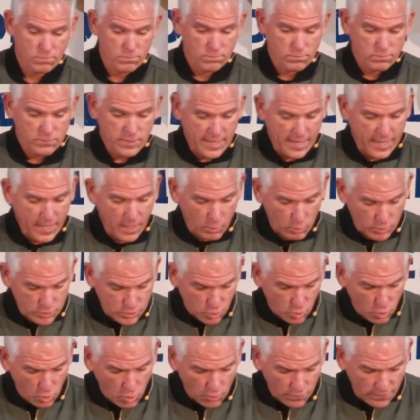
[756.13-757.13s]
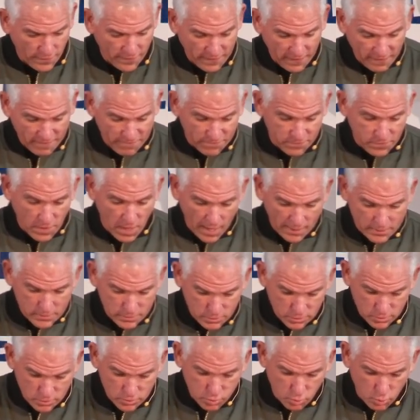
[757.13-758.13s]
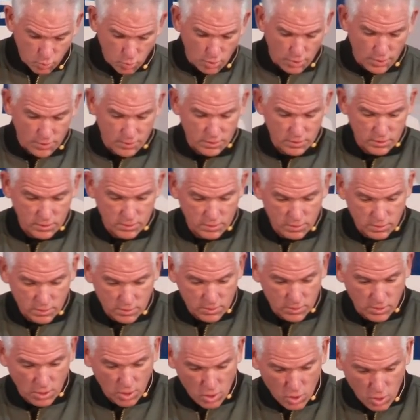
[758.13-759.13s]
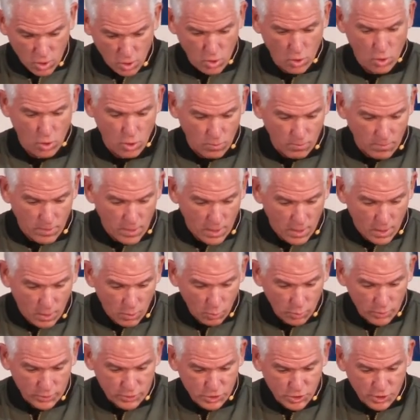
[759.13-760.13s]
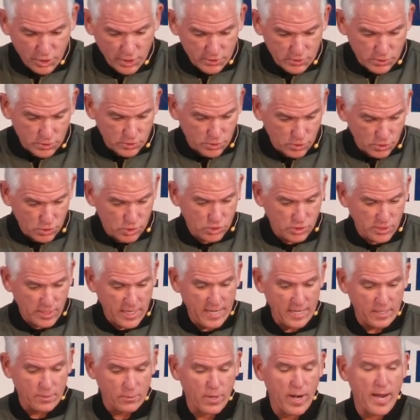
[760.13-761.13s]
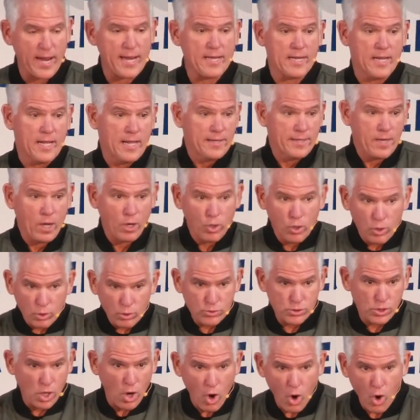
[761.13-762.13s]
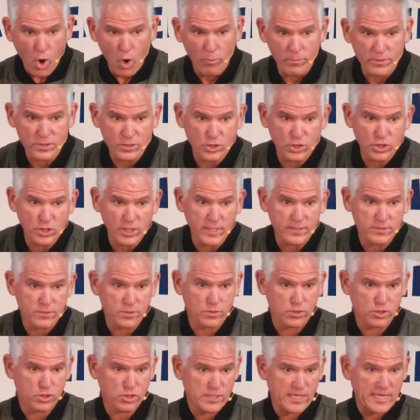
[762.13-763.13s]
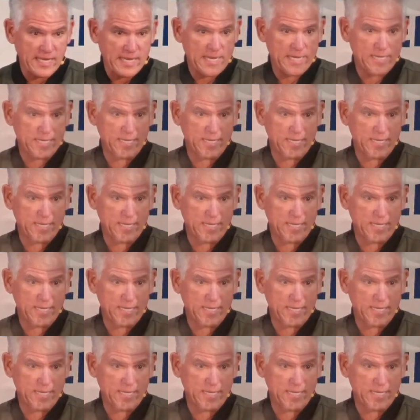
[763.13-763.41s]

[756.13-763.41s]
They were told that they flocked toward the home where Jesus is staying, right? Now, whose home is Jesus staying